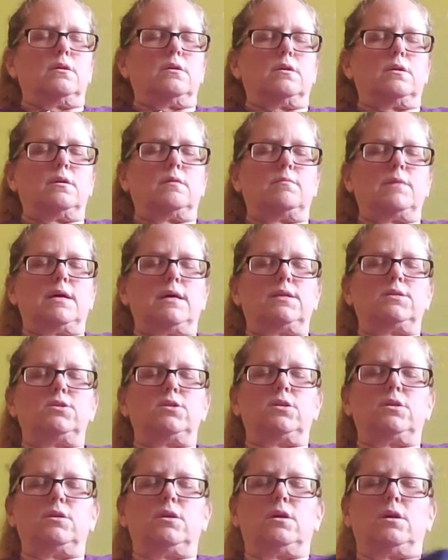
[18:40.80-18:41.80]
And
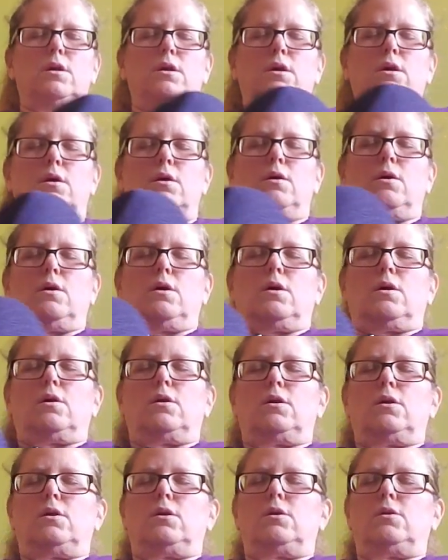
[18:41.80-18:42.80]
imagine
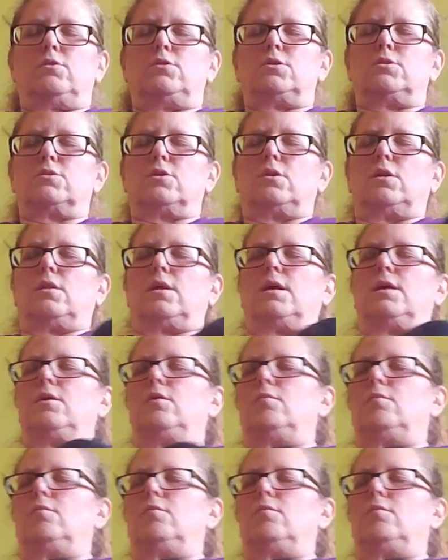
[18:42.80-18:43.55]
you're just going to let